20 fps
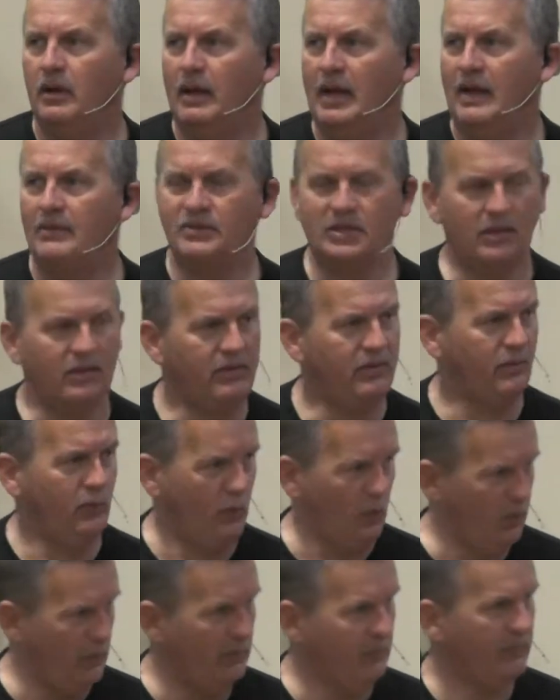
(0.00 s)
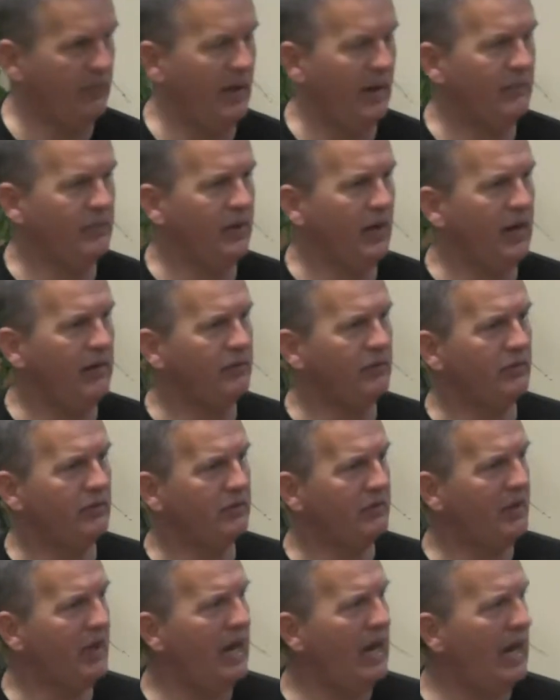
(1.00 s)
And I said, I'm thankful
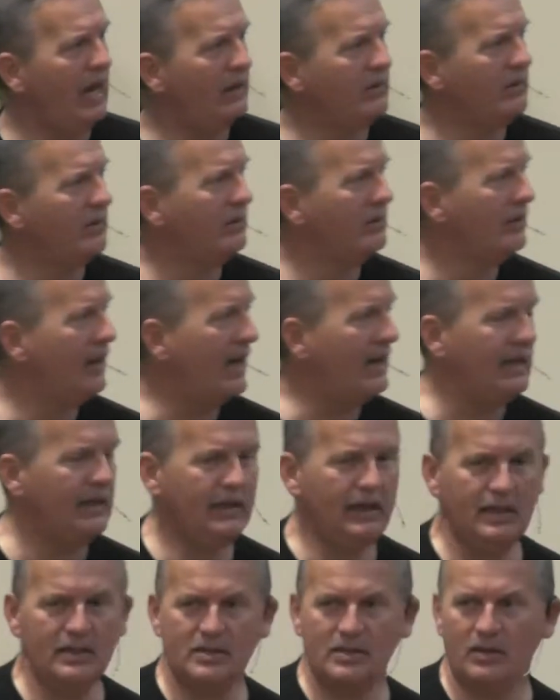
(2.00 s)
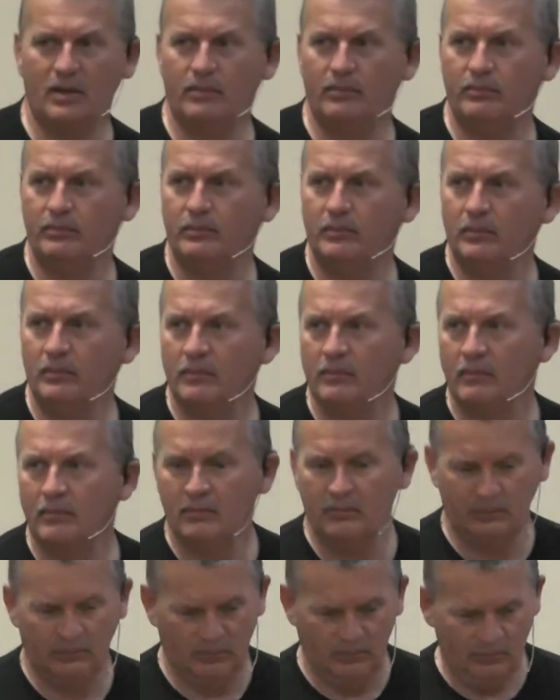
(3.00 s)
for that. I didn't get some
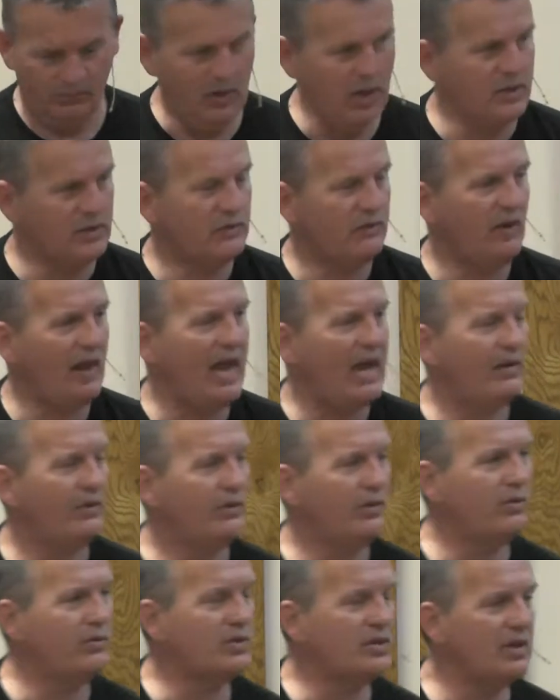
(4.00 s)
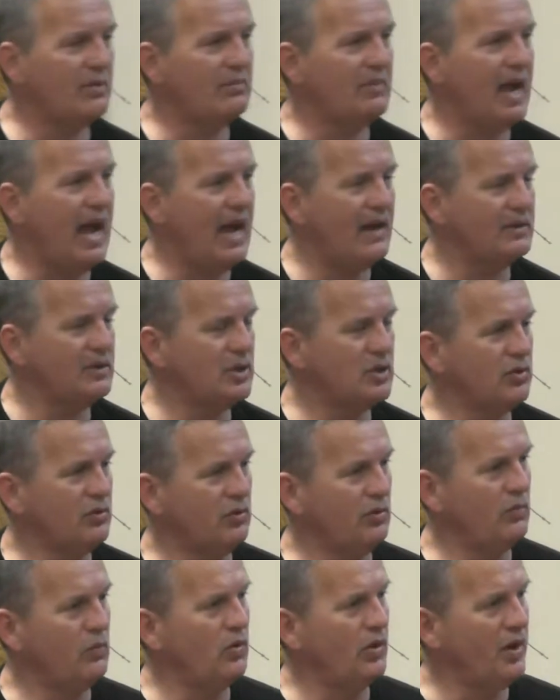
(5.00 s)
butts flying through some night, just
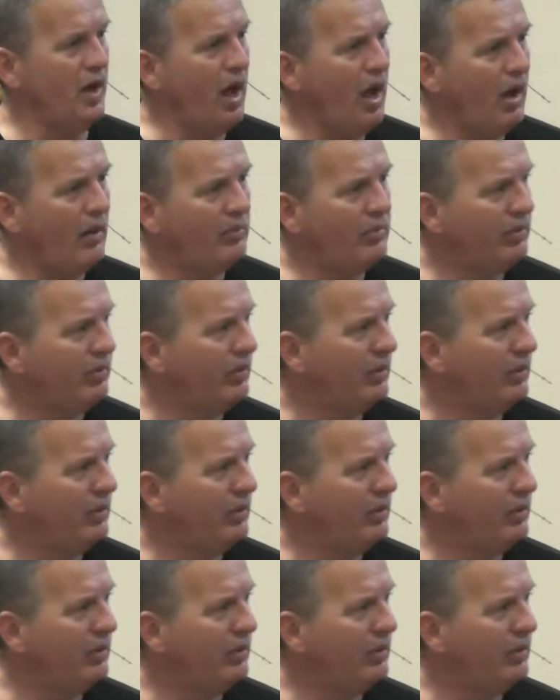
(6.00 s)
threw one up.